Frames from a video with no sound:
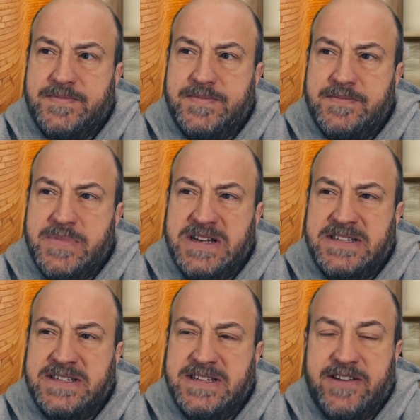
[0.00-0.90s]
but it's
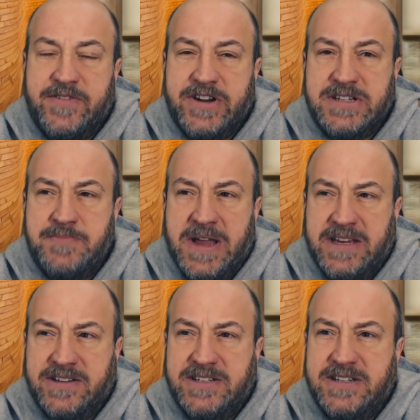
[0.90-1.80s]
still very
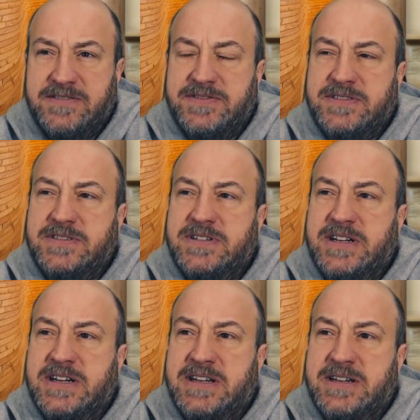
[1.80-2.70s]
speculative.
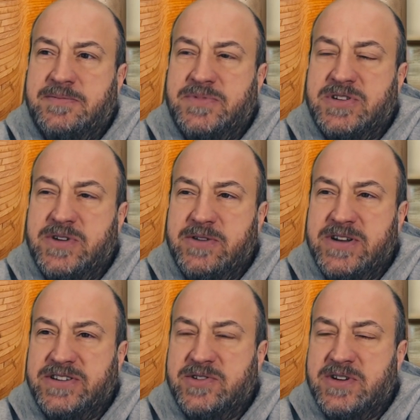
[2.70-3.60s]
So I
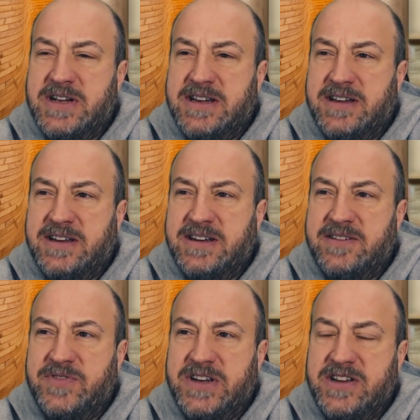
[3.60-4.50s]
did a
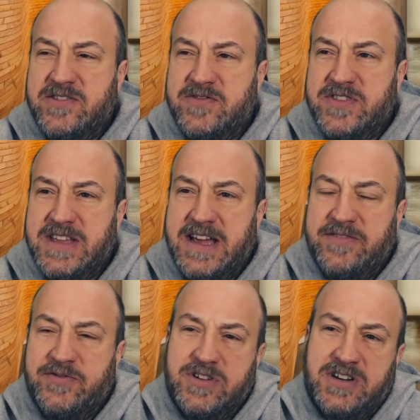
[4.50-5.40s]
video for that
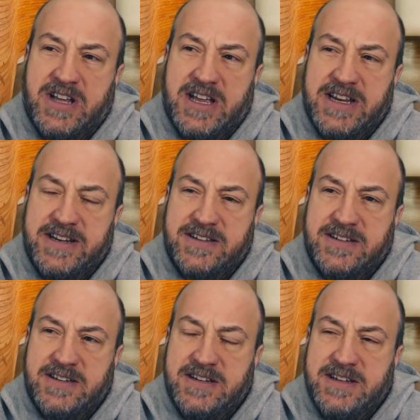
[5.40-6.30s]
for a client.
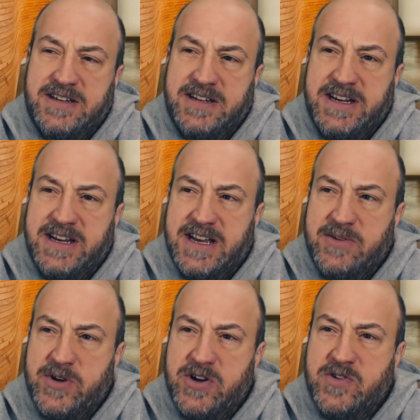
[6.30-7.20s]
He and I
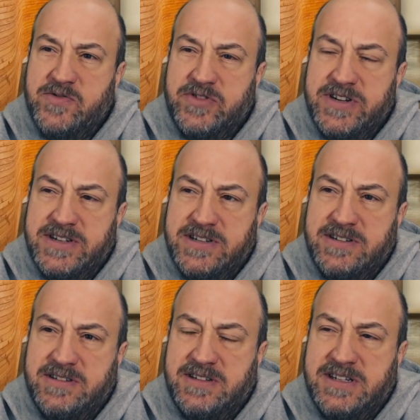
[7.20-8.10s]
went over it,
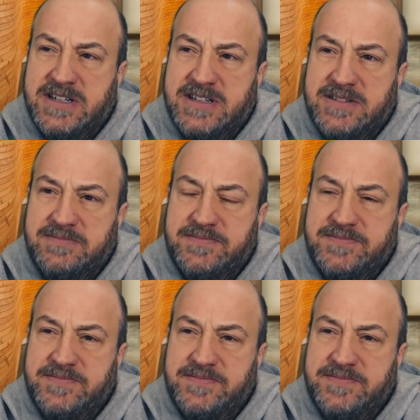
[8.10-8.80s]
and